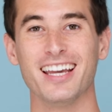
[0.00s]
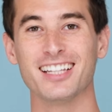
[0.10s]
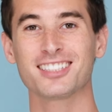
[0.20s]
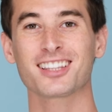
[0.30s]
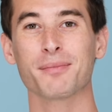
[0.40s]

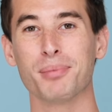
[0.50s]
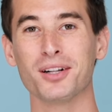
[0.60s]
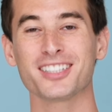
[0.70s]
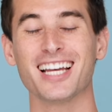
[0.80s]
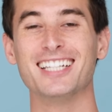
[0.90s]
Insert the
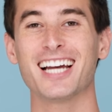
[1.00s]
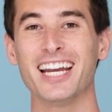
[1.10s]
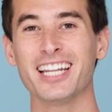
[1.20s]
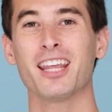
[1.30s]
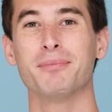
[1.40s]
bolts and
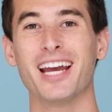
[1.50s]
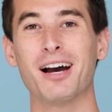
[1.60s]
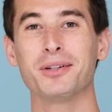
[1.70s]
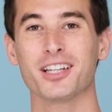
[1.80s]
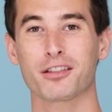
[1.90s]
tighten them
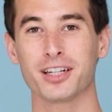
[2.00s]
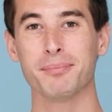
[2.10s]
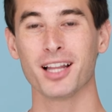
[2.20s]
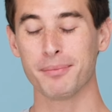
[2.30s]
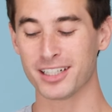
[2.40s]
down with your
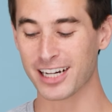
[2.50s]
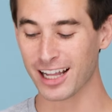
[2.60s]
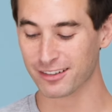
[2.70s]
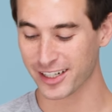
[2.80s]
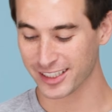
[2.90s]
3mm
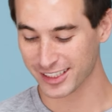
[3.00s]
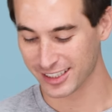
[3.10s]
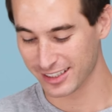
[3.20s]
Allen wrench.